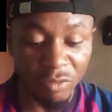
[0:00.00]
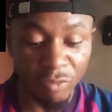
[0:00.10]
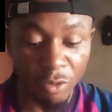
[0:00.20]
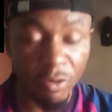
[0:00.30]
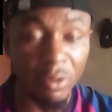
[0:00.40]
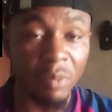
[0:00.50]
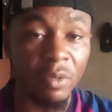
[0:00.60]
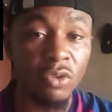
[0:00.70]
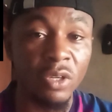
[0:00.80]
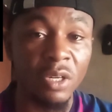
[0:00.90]
from, from
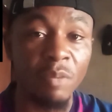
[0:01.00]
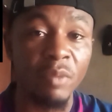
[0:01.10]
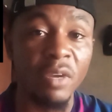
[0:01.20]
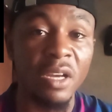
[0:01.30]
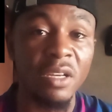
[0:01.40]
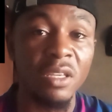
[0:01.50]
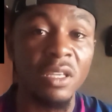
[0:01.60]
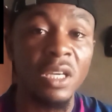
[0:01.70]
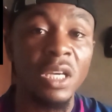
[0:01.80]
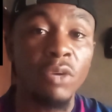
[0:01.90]
the Ukraine Premier
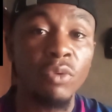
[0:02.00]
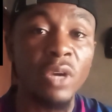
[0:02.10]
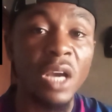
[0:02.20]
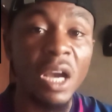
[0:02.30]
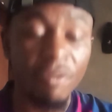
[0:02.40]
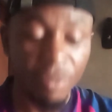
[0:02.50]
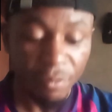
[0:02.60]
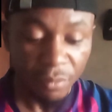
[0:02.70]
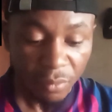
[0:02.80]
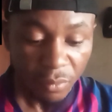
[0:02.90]
League, we have
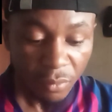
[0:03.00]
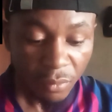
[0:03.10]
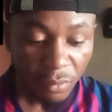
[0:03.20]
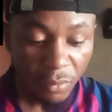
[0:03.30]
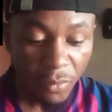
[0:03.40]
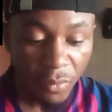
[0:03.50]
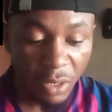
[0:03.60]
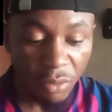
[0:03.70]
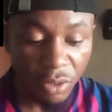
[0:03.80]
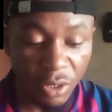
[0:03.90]

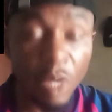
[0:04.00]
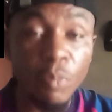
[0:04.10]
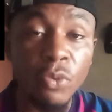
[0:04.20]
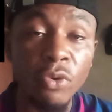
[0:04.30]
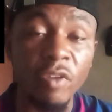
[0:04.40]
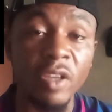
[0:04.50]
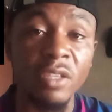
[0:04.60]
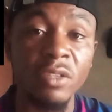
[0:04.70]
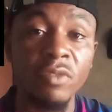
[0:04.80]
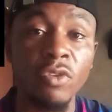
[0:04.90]
Dnipro
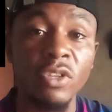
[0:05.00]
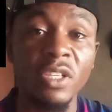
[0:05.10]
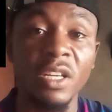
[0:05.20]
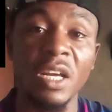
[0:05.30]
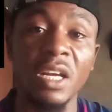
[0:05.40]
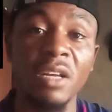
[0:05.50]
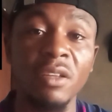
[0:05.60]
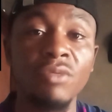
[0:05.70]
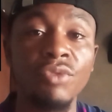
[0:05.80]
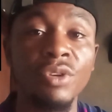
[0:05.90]
versus Vorskla.
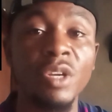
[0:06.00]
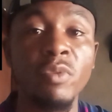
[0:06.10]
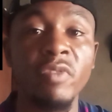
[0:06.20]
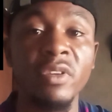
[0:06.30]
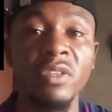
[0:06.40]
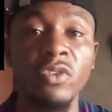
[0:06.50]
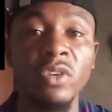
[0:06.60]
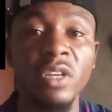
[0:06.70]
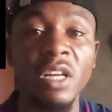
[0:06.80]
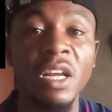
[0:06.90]
Dnipro versus
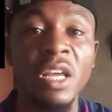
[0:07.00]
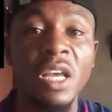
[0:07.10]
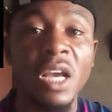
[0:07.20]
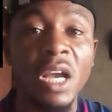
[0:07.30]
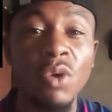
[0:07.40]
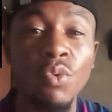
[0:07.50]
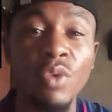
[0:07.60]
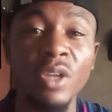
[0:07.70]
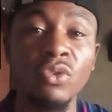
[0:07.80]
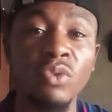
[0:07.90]
Vorskla. I
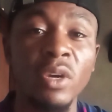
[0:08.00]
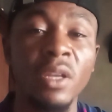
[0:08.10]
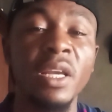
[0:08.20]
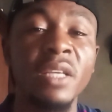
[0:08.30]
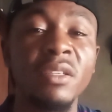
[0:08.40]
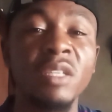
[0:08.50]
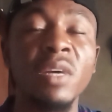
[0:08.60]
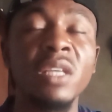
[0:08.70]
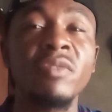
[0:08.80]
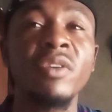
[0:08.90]
went to analyze this
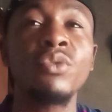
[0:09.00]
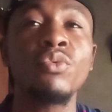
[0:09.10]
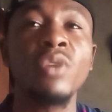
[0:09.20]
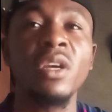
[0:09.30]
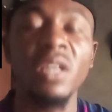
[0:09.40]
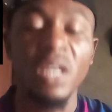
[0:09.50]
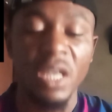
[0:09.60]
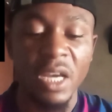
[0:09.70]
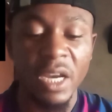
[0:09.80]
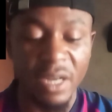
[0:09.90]
match very well,
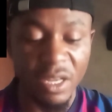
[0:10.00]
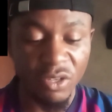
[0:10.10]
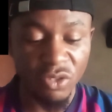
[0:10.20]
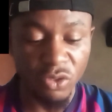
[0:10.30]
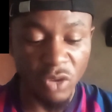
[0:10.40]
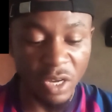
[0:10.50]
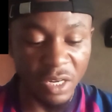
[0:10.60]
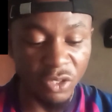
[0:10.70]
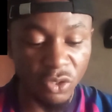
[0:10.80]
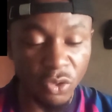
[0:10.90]
and I saw and
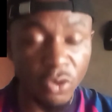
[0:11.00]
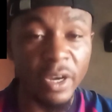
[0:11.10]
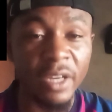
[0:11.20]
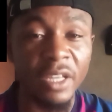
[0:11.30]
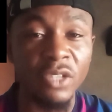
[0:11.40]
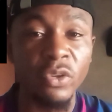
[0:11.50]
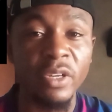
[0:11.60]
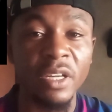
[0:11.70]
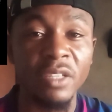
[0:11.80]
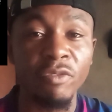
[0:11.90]
I saw and I saw
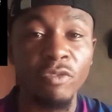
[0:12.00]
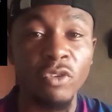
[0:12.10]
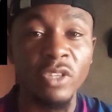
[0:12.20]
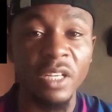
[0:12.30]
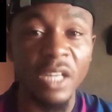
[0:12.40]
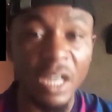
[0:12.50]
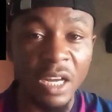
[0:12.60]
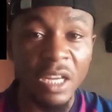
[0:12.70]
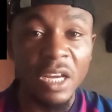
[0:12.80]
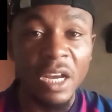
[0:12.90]
that Vorskla
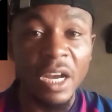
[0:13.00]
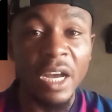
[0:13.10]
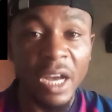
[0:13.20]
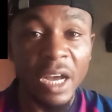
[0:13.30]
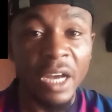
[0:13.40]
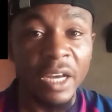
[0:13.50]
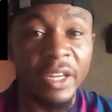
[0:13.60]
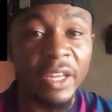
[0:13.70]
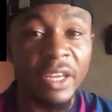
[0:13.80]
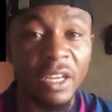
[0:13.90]
are
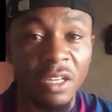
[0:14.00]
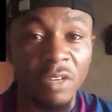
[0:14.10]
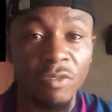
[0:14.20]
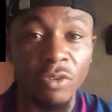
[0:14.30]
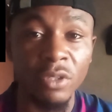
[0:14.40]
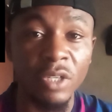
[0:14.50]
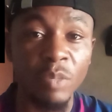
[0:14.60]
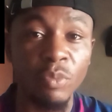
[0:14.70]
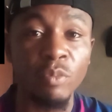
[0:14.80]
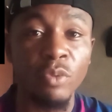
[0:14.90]
a headache for the
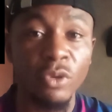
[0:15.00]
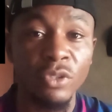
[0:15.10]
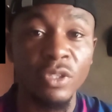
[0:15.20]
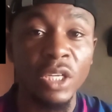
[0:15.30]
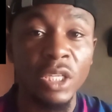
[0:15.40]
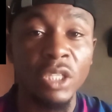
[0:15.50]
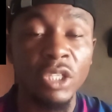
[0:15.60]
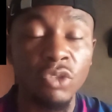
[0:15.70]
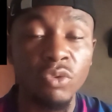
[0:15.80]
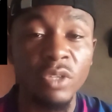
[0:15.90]
Dnipro, but
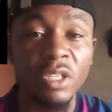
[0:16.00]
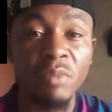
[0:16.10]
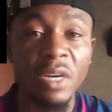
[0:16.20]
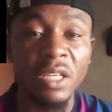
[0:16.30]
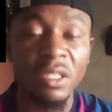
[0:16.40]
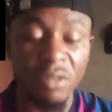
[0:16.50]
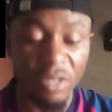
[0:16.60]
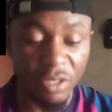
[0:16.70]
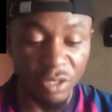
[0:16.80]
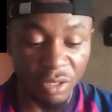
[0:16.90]
in today's match,
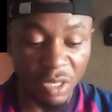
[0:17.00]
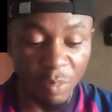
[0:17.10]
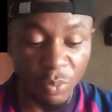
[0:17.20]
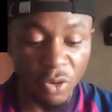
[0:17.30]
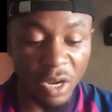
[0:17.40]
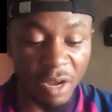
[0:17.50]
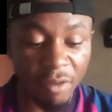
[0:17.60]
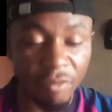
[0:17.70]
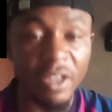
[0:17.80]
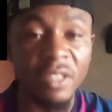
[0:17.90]
the Dnipro are
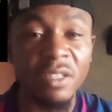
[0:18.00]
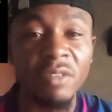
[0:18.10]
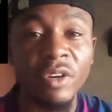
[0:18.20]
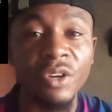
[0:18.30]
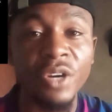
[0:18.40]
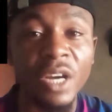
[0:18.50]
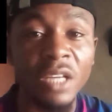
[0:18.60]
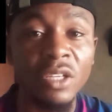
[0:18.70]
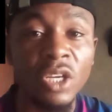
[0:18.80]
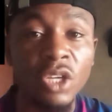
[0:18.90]
fighting very
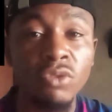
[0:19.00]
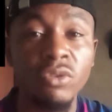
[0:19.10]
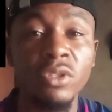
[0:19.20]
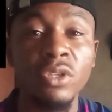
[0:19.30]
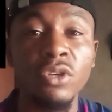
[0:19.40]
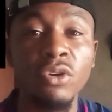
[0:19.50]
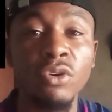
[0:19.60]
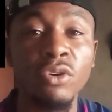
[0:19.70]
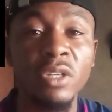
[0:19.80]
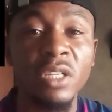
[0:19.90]
hard to
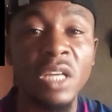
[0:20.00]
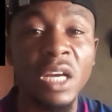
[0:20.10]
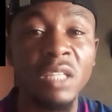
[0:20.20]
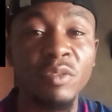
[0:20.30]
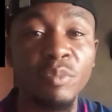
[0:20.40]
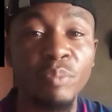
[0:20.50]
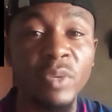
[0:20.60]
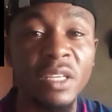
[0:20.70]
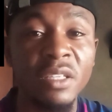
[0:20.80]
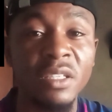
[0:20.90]
secure that
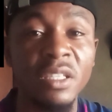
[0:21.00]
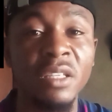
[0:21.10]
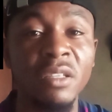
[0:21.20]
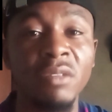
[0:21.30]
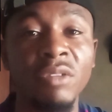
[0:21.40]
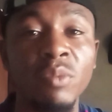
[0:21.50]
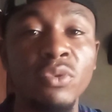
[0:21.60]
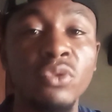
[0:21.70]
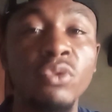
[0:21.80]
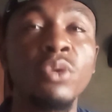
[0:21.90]
place in the
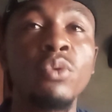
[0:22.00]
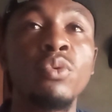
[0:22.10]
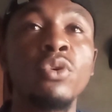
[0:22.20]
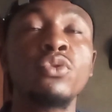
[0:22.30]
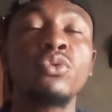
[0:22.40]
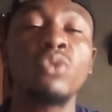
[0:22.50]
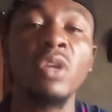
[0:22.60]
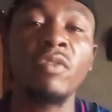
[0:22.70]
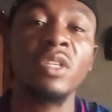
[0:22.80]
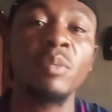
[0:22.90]
table. So they want to do
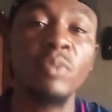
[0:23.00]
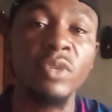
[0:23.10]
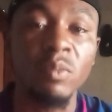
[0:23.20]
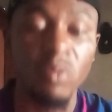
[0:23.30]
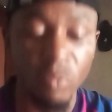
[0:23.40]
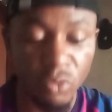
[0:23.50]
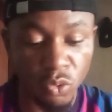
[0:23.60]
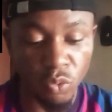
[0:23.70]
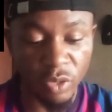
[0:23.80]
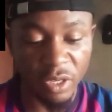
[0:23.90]
everything possible to
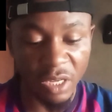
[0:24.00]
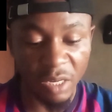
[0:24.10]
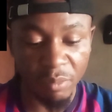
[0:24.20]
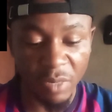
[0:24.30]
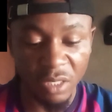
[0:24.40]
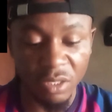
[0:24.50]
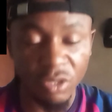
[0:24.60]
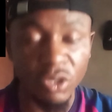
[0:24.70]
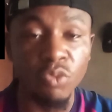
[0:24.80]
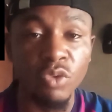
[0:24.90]
win that match,
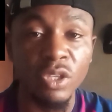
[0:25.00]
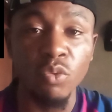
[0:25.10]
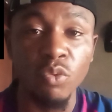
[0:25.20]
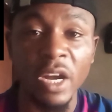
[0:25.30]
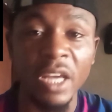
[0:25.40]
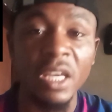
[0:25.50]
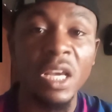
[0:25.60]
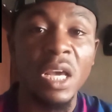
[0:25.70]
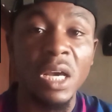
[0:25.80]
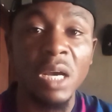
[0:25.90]
in why
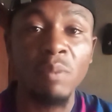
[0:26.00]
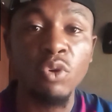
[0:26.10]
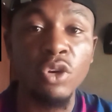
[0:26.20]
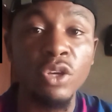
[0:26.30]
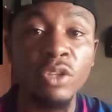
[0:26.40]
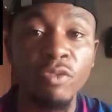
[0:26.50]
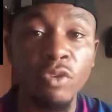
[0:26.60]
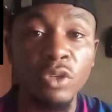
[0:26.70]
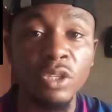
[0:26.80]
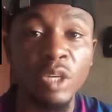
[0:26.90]
I'm going
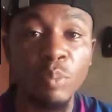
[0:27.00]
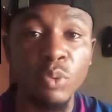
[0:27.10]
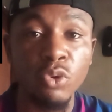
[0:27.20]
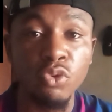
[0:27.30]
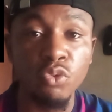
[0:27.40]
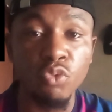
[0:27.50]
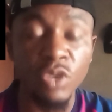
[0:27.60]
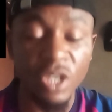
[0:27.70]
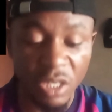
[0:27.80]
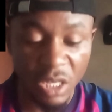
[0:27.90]
for the Dnipro to
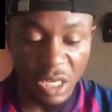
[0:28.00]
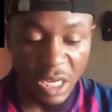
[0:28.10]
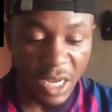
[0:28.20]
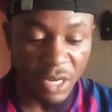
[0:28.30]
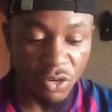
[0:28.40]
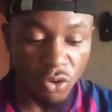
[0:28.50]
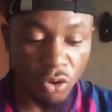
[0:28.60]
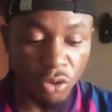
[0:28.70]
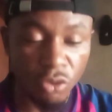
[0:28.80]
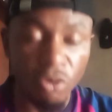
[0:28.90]
win at the
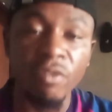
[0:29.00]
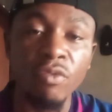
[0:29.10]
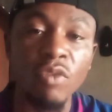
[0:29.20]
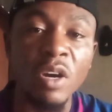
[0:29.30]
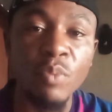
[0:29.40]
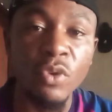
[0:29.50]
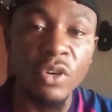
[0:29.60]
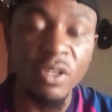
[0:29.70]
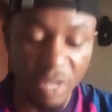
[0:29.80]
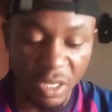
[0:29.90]
odd of
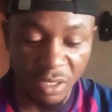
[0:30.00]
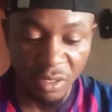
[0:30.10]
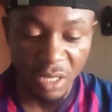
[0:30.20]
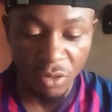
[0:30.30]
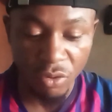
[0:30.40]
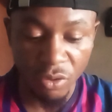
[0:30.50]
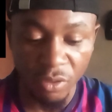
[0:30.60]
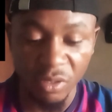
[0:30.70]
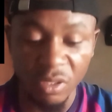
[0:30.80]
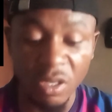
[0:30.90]
1.39
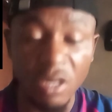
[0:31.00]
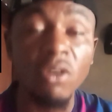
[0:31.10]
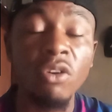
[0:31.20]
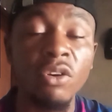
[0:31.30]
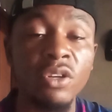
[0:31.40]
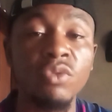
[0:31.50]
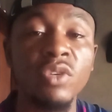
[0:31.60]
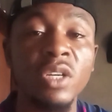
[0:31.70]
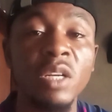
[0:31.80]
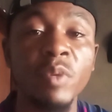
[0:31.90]
odd. Still on the
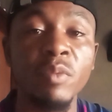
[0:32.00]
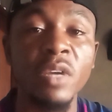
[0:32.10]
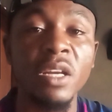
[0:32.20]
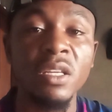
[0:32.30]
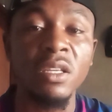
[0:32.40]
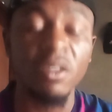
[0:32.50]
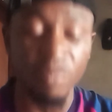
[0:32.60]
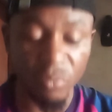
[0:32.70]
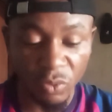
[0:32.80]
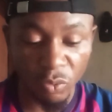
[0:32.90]
Ukraine Premier League,
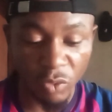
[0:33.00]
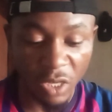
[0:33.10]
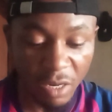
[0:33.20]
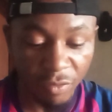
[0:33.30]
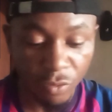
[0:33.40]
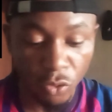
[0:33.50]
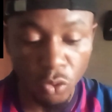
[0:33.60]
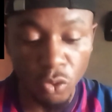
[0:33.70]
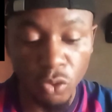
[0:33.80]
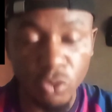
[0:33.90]
we have
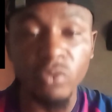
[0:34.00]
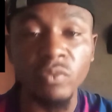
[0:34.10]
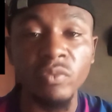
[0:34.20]
Kolos